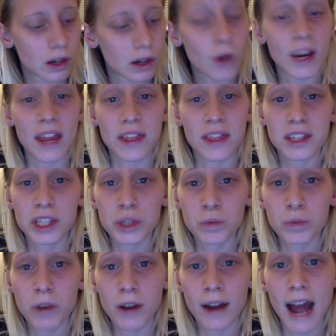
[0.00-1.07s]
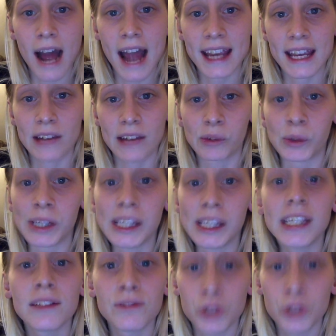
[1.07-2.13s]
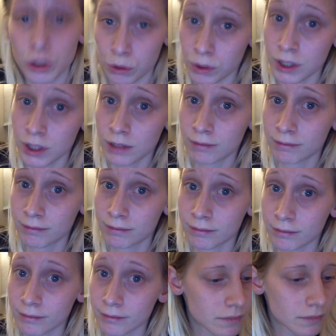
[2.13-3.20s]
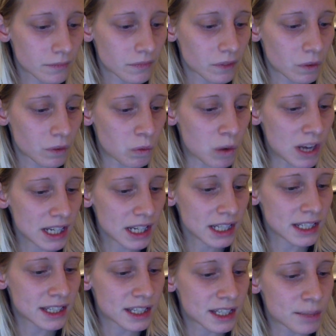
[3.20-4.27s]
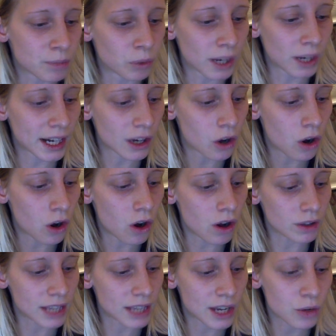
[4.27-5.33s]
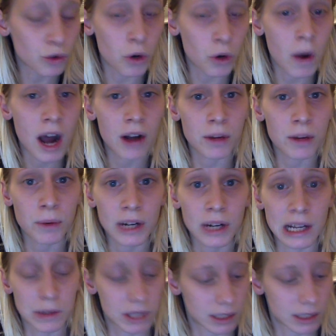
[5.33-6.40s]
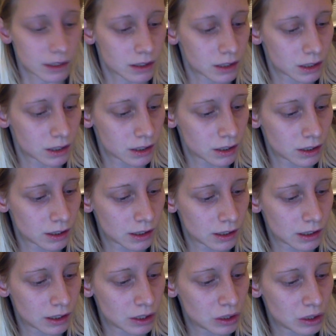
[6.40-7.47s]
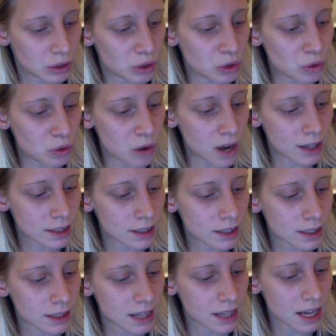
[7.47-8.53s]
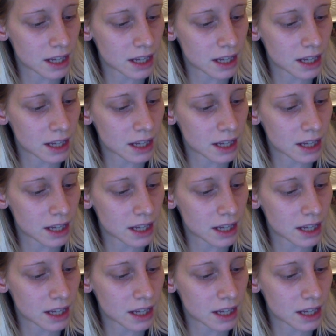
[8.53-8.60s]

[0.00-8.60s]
Okay, this is where I get really confused. What is this brand called? I don't know how to pronounce it. Nuance?